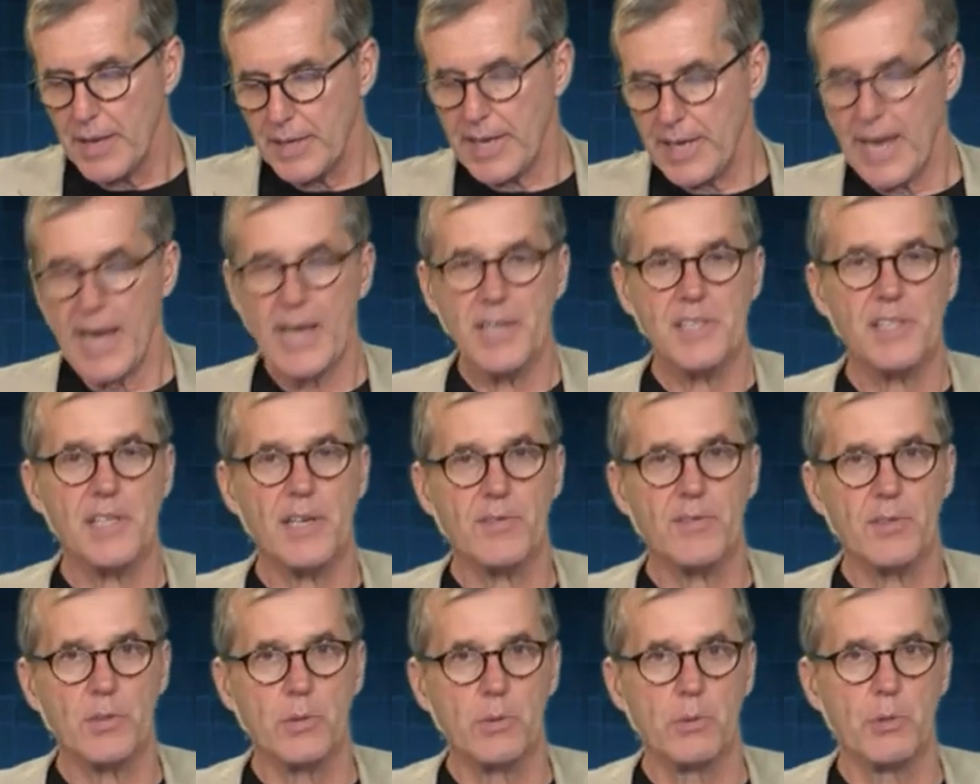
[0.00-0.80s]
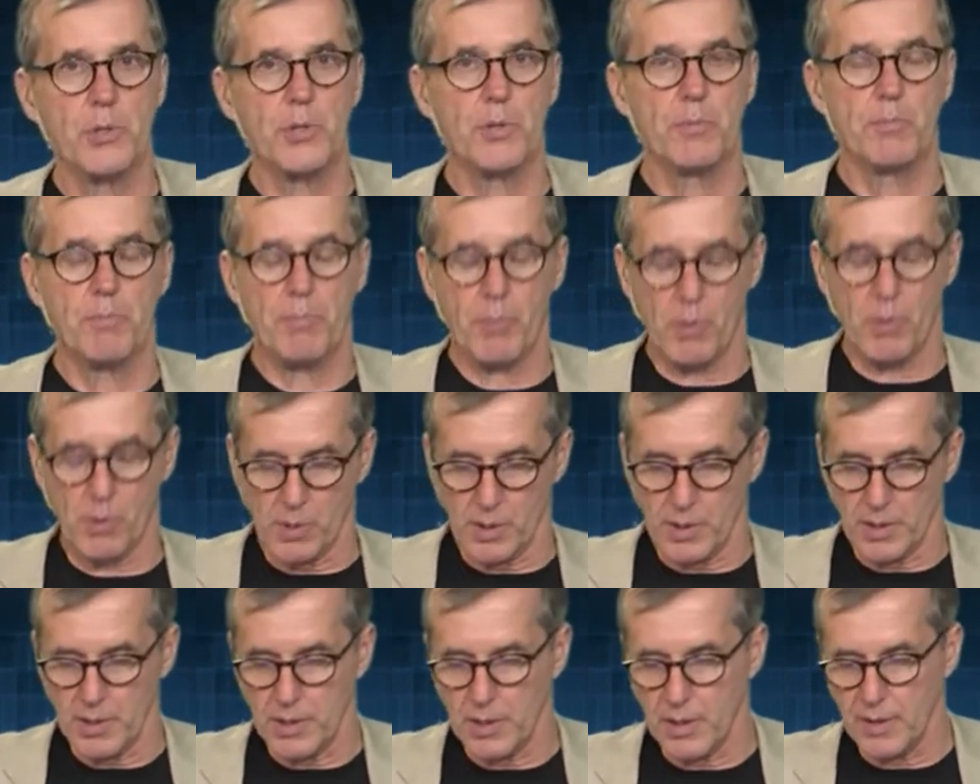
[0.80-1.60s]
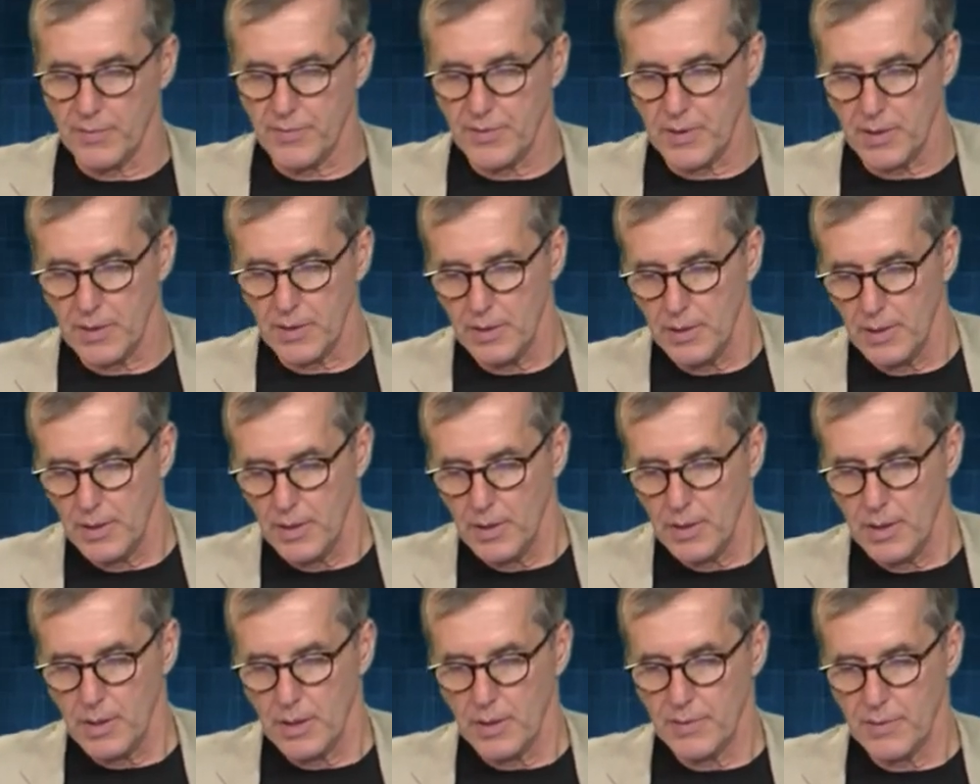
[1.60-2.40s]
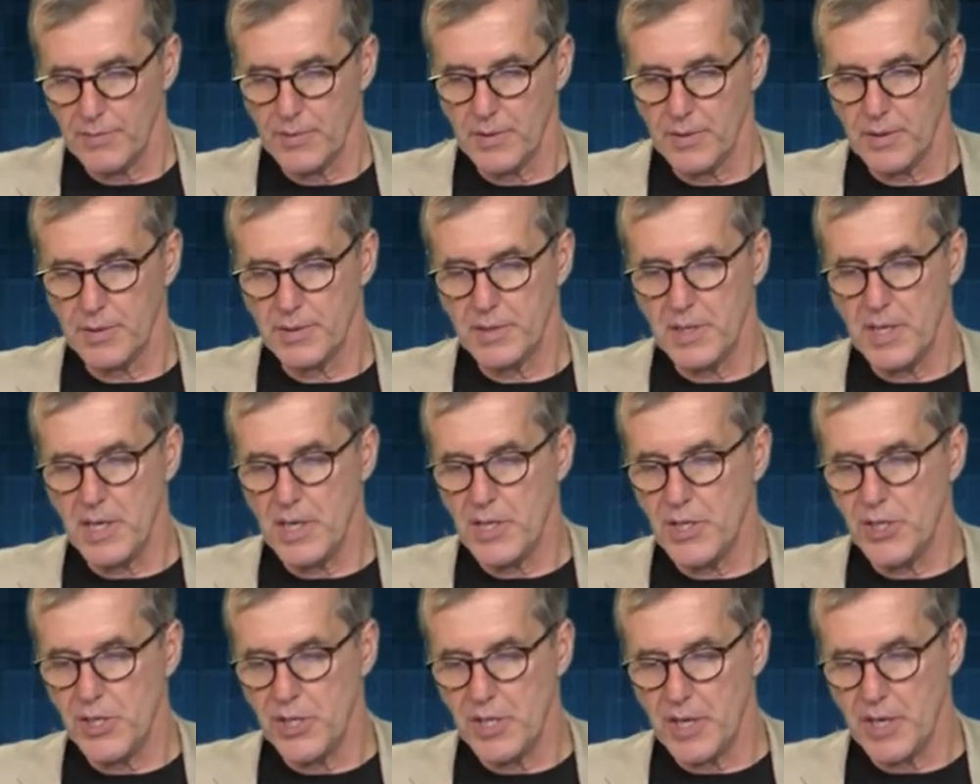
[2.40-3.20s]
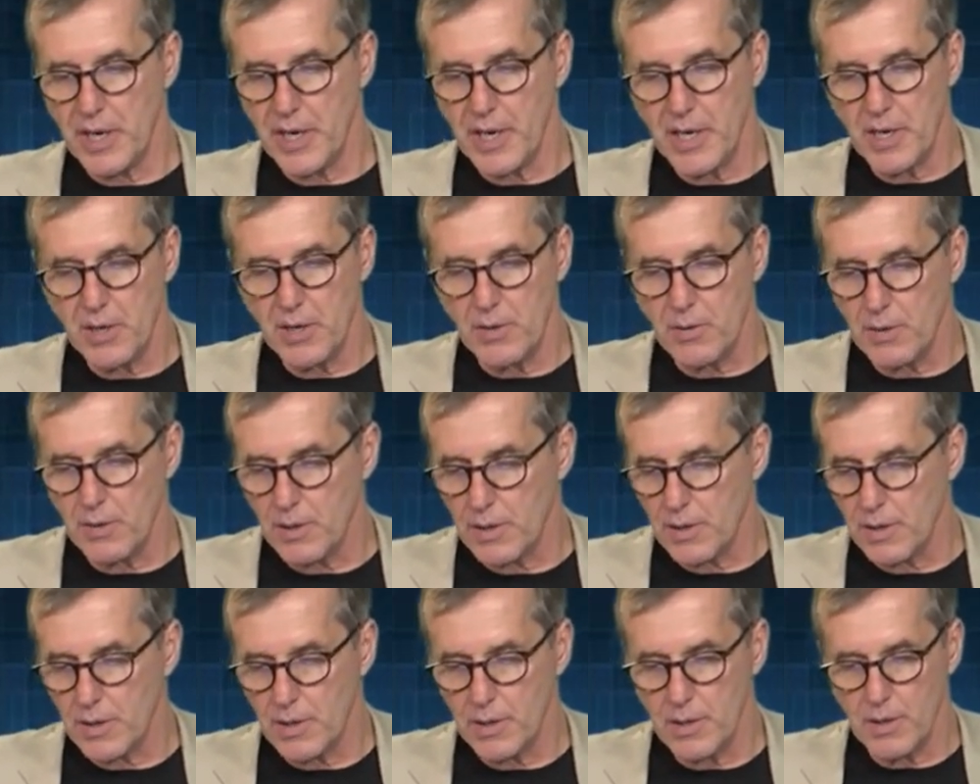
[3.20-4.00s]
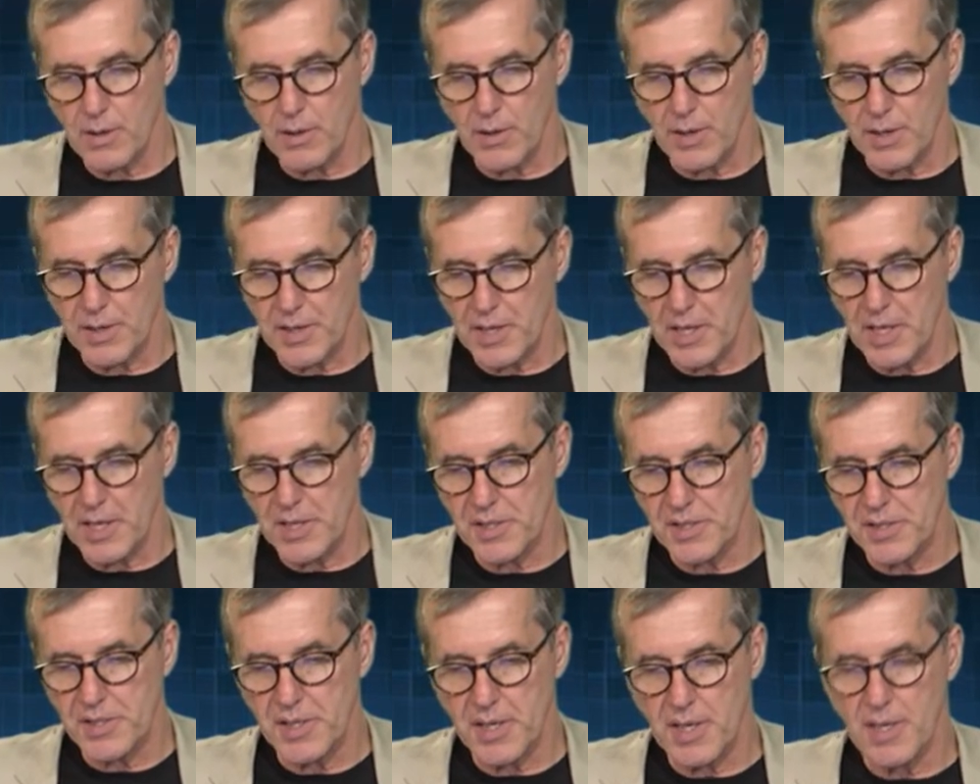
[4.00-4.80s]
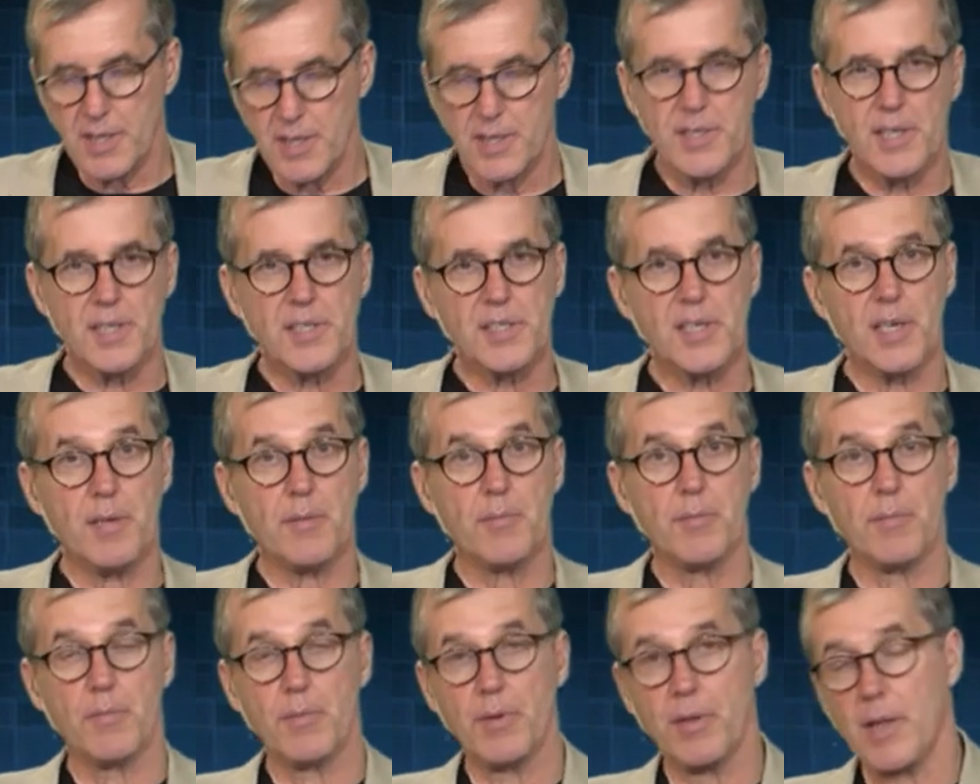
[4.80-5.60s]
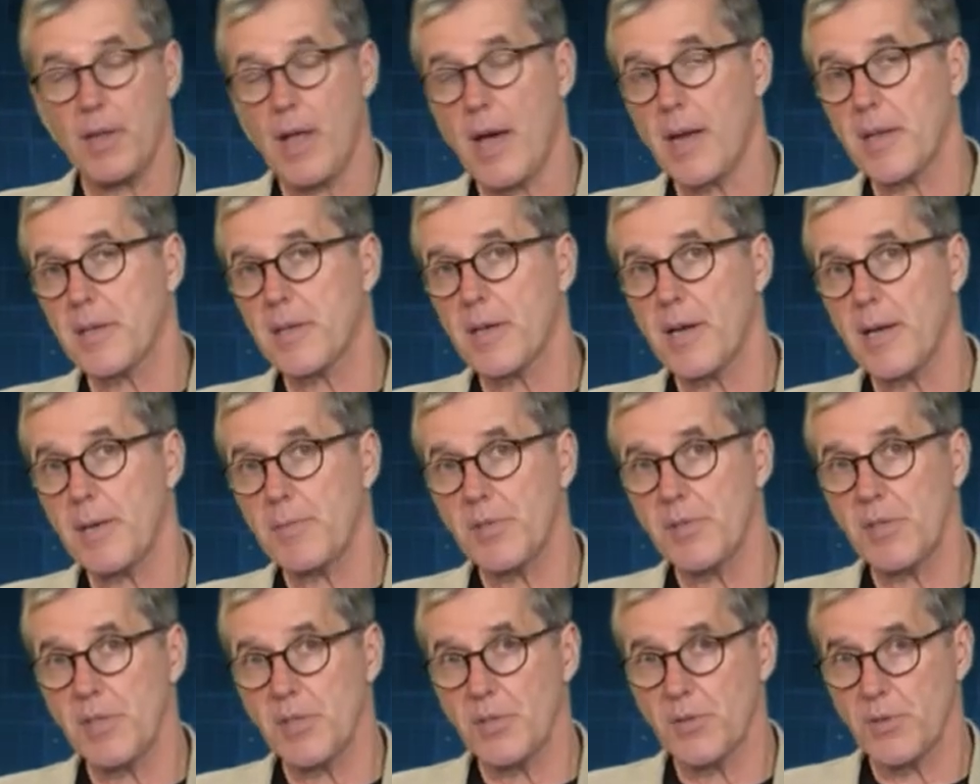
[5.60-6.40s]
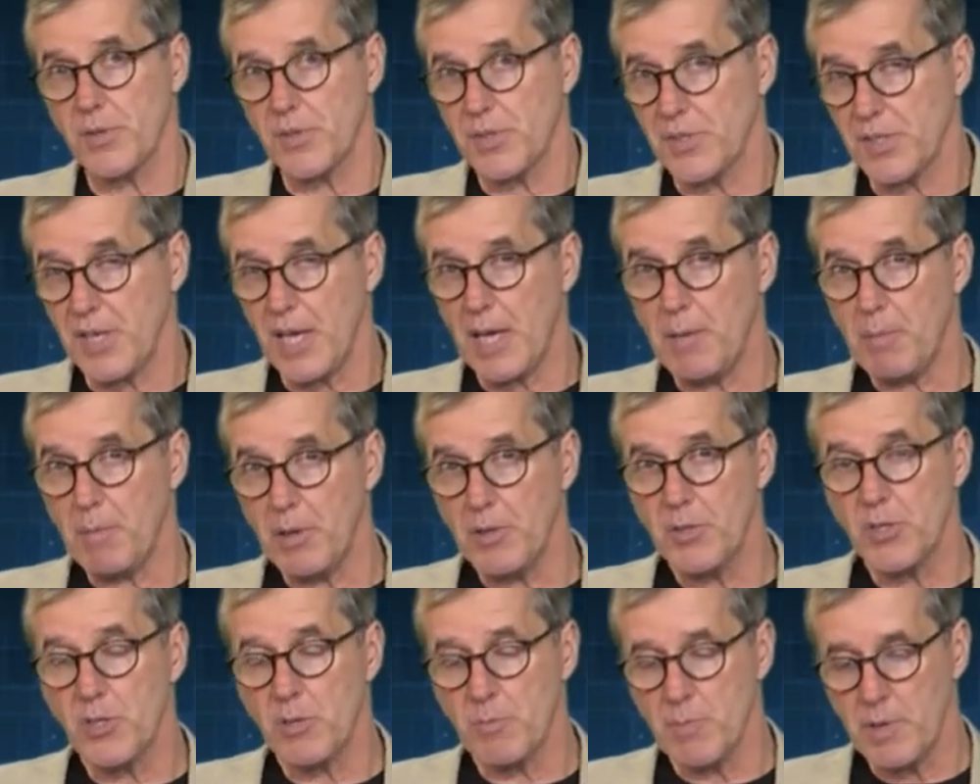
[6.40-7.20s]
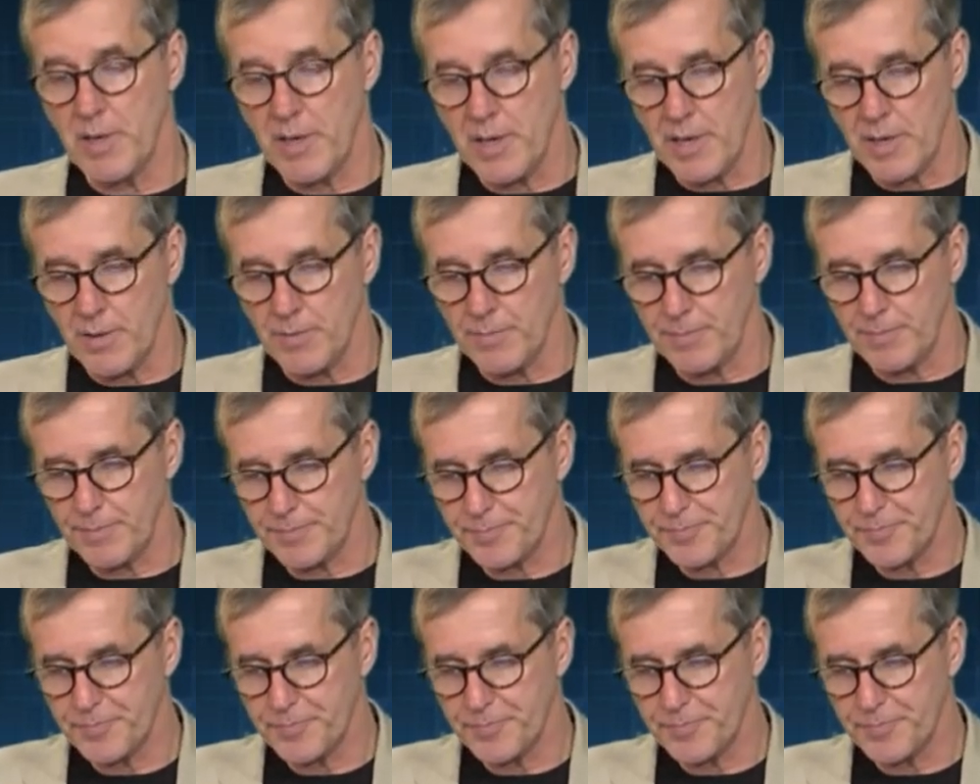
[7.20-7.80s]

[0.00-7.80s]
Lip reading: gas evolution port of a TGA or a DSC, and as I said, a lot of times these are the same instrument now.